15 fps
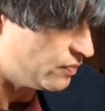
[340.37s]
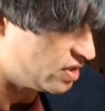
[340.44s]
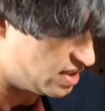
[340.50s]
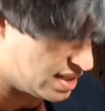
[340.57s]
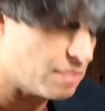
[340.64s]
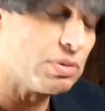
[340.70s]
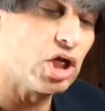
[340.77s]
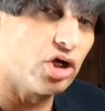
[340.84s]

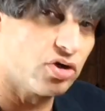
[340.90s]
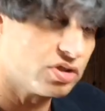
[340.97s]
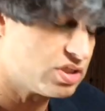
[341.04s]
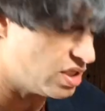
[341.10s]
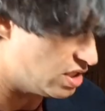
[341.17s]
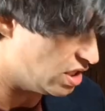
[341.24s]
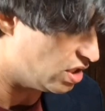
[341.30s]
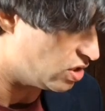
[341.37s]
similar
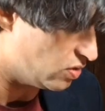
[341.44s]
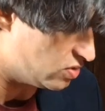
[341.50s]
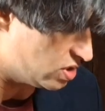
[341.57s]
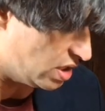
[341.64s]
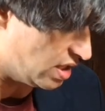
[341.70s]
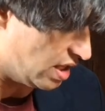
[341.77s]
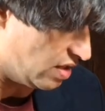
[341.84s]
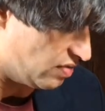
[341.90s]
to the
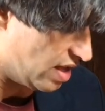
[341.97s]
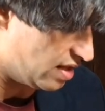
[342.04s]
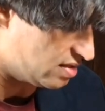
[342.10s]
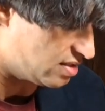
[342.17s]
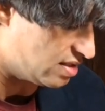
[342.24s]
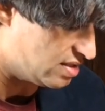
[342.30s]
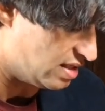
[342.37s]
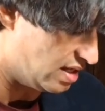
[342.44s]
acoustic in that
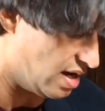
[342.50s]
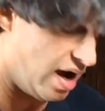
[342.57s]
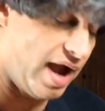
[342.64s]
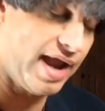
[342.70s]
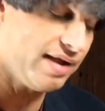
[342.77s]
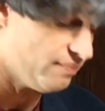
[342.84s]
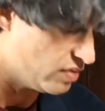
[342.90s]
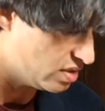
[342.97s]
it's a
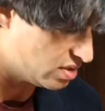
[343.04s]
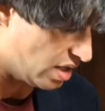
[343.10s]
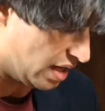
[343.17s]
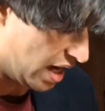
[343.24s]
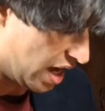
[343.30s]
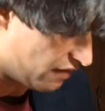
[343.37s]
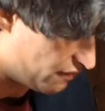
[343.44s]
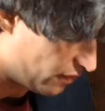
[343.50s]
DI. It's got
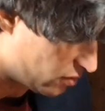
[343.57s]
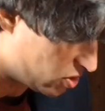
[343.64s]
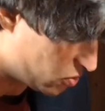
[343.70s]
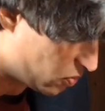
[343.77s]
a headphone